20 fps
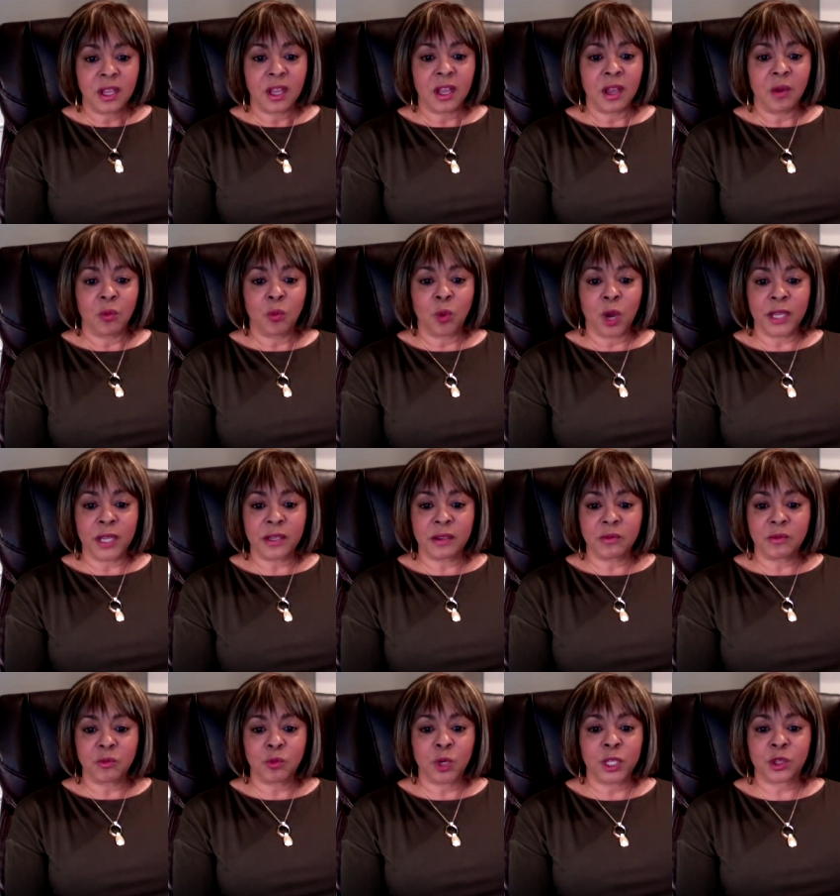Uh, what
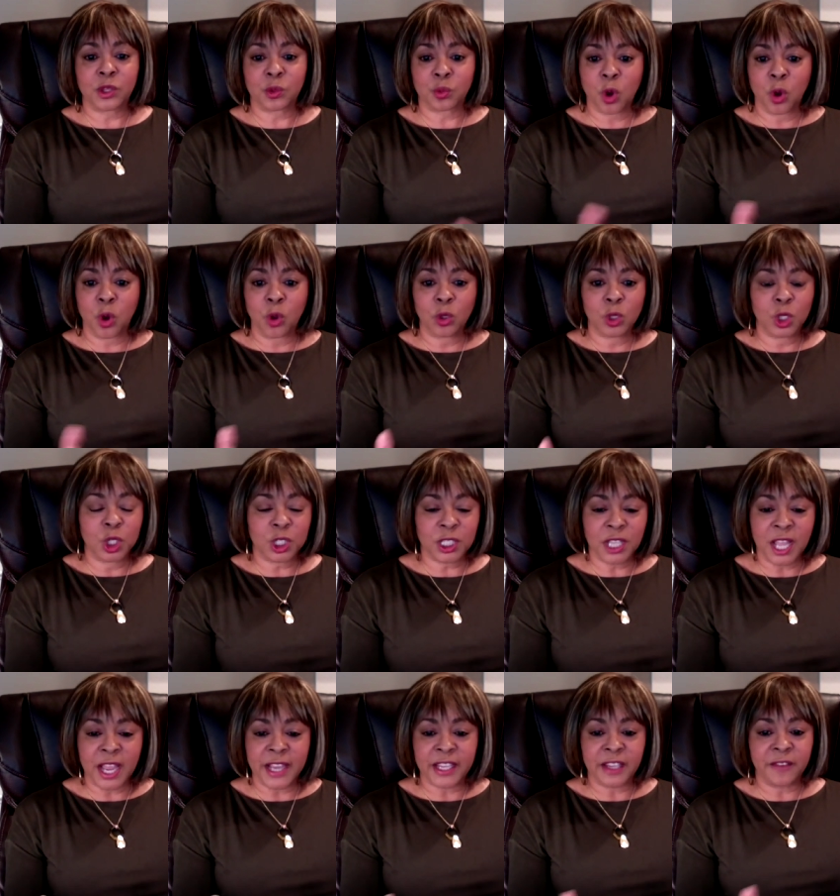would the role look
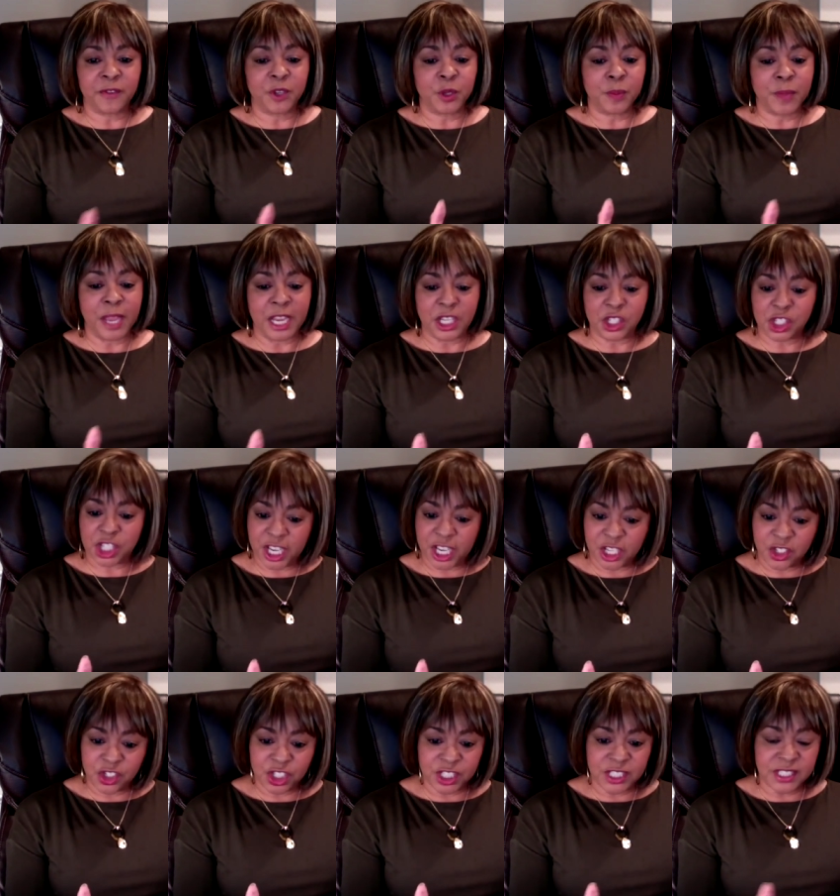like if you made
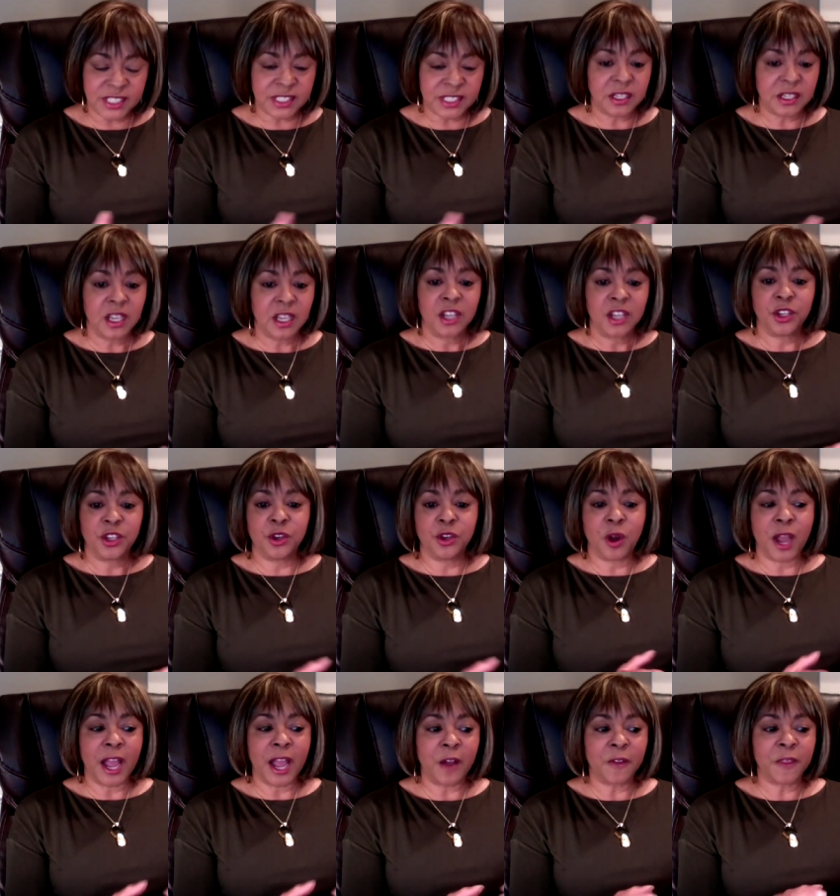changes? You
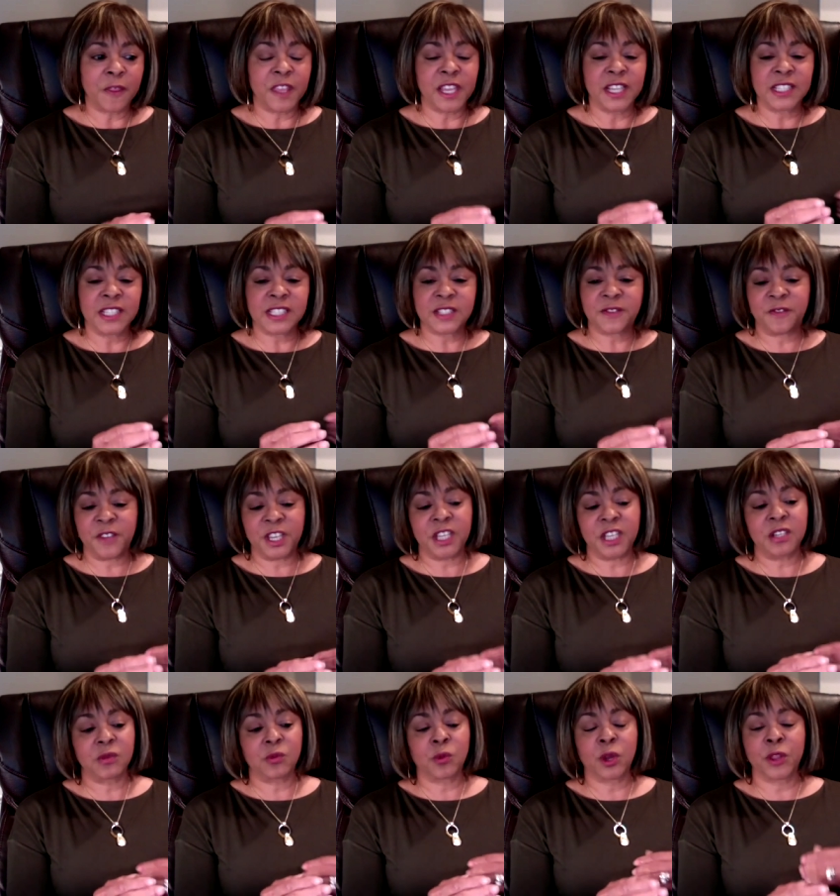know, how things
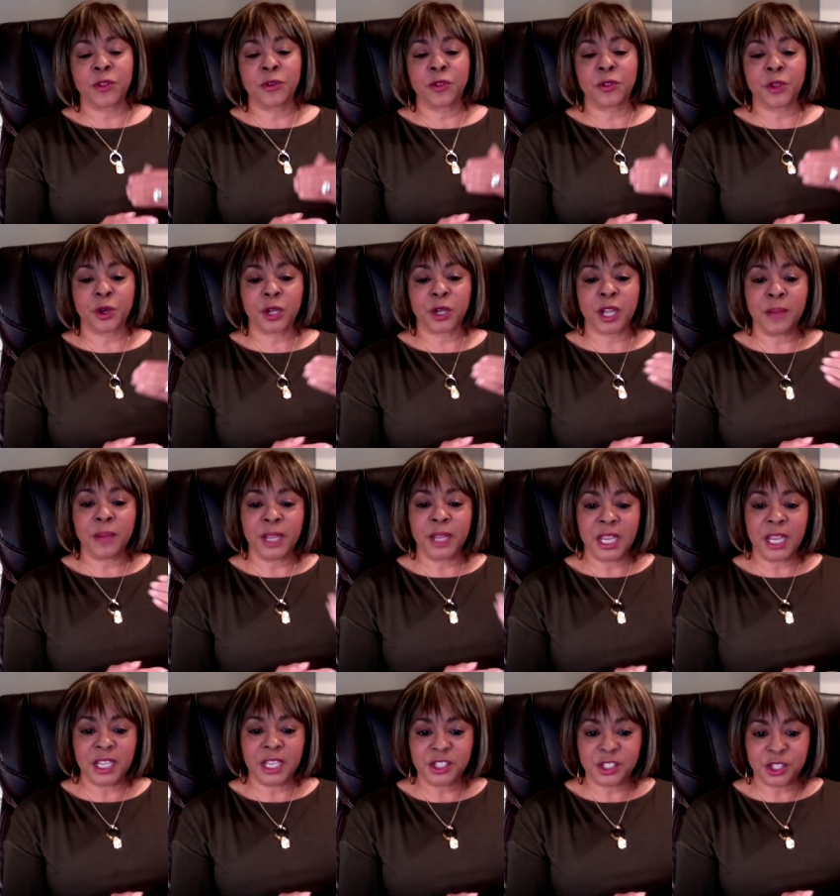fit, whether they're
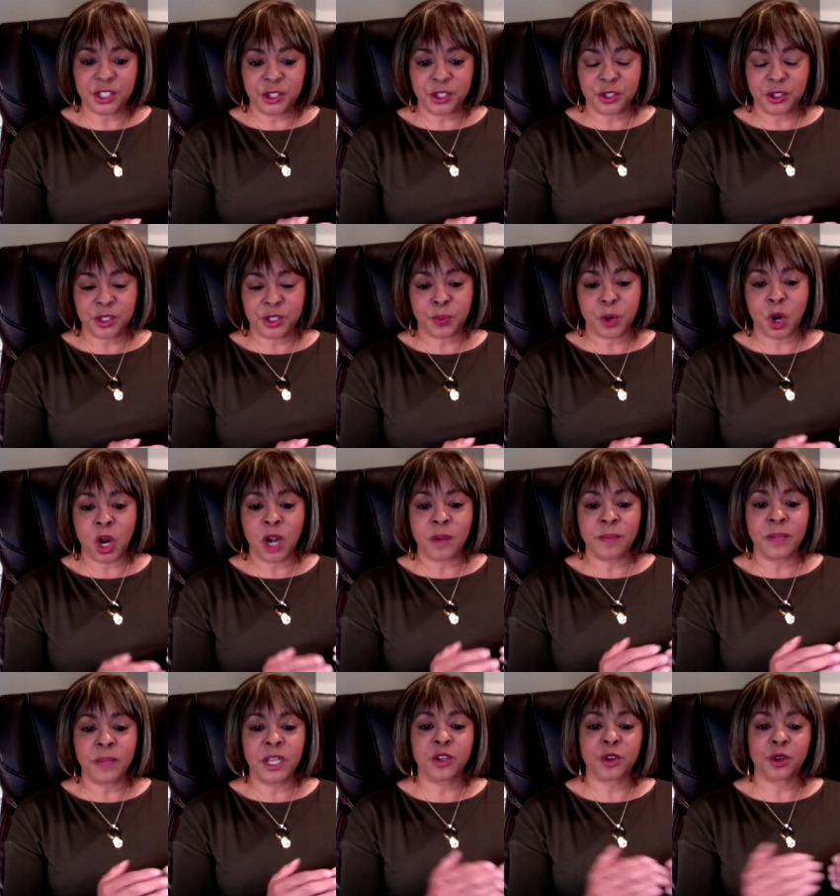coming into your
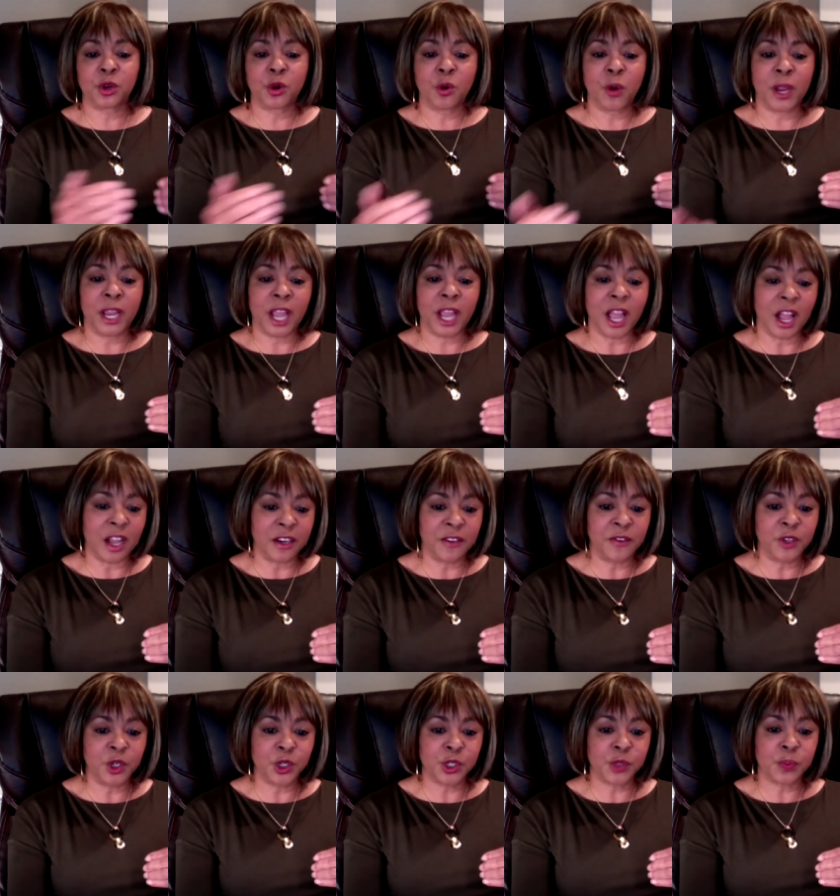department or going out
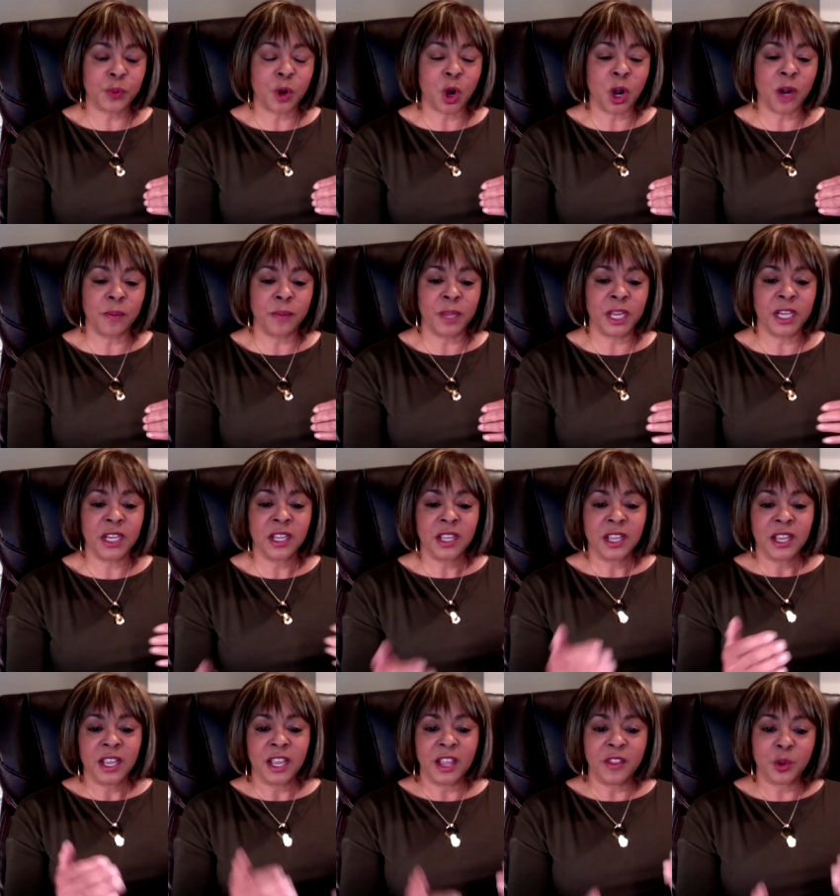of your department,
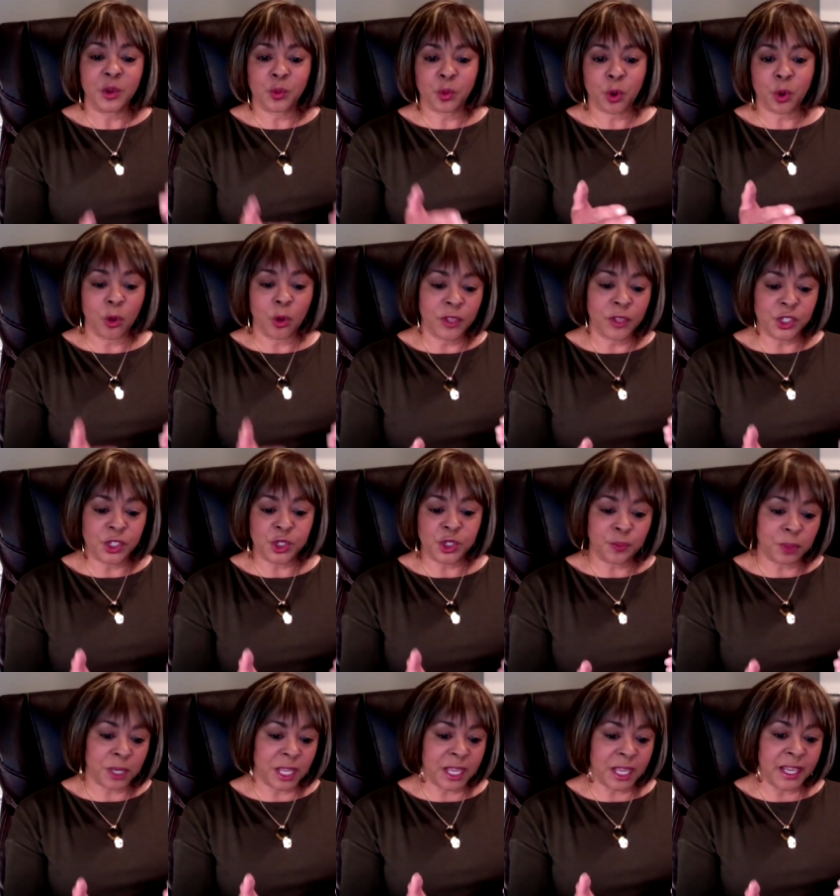and the role that you
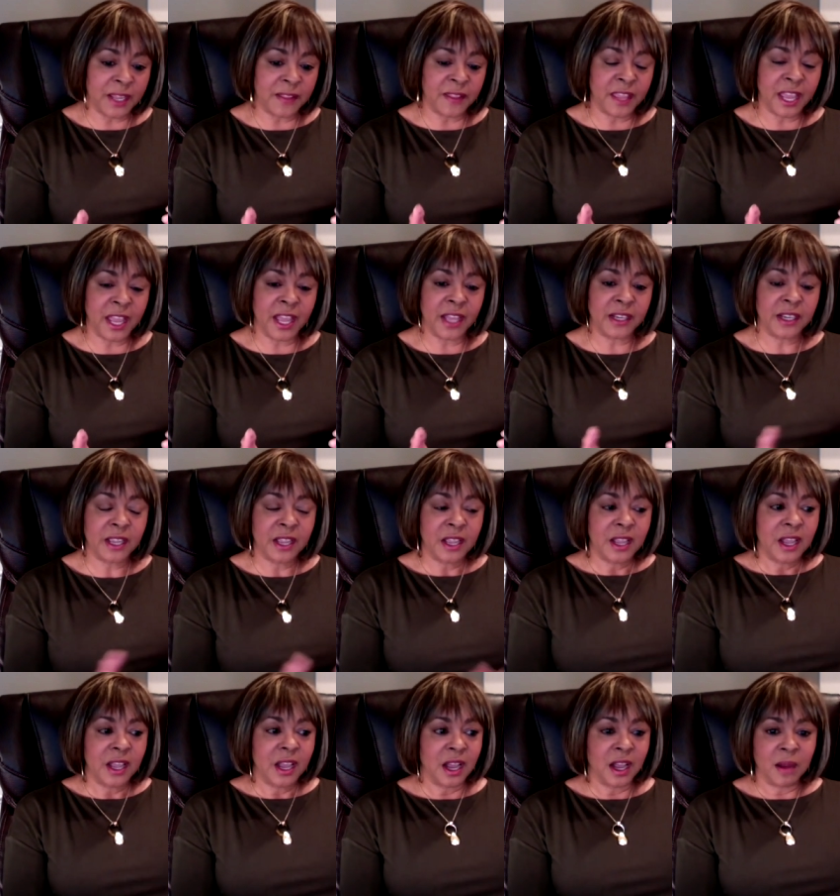play in that.
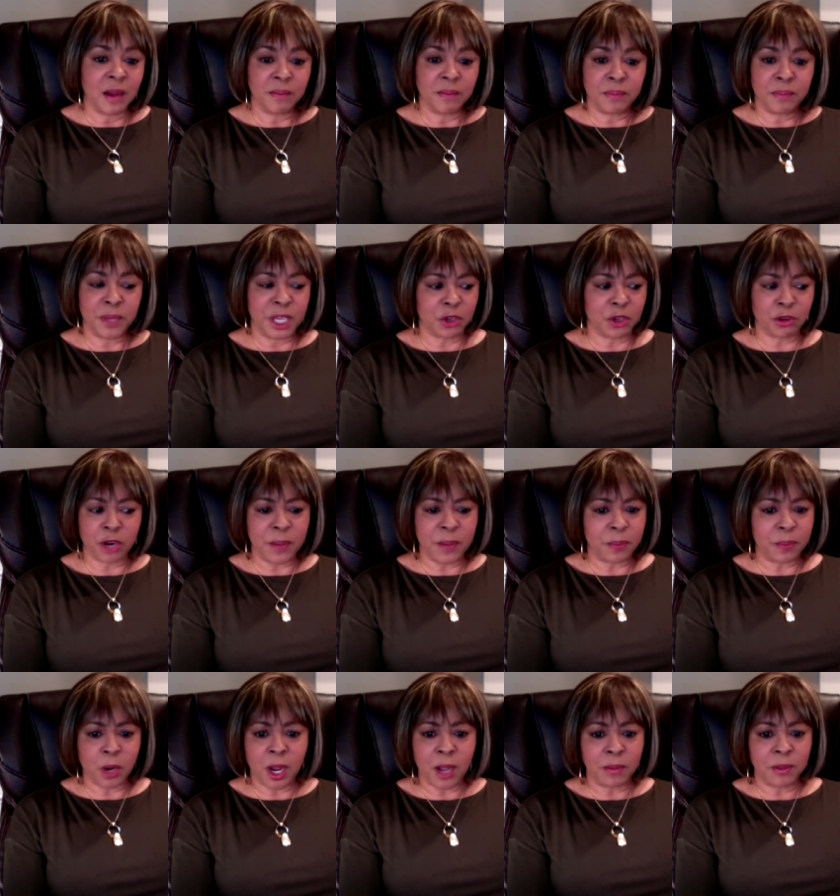Uh, be a
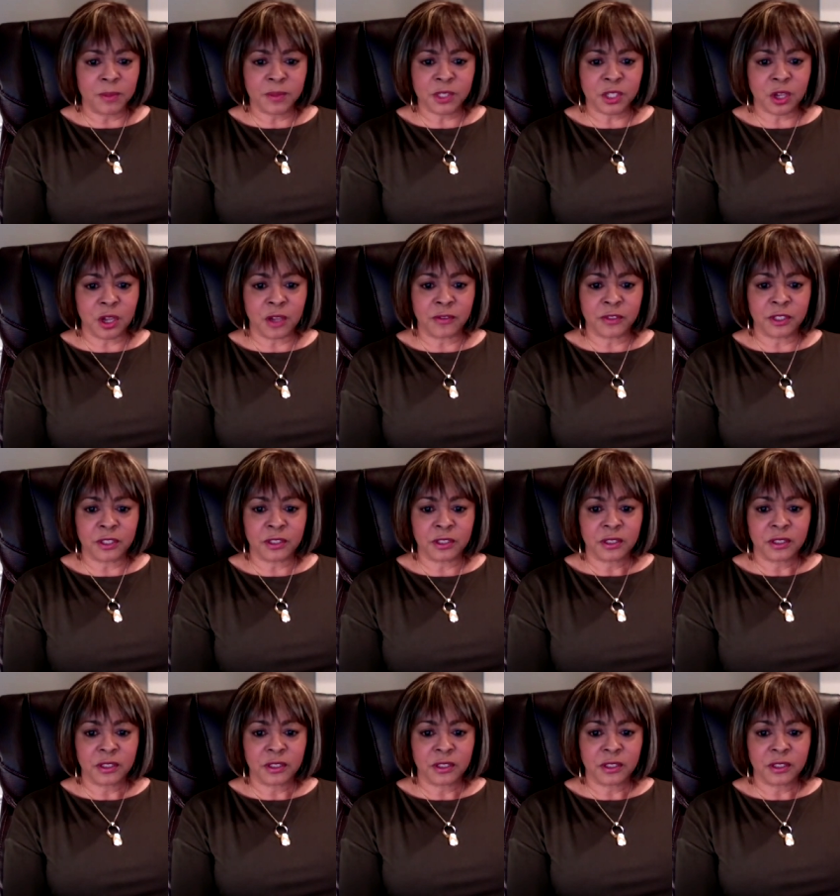great problem solver.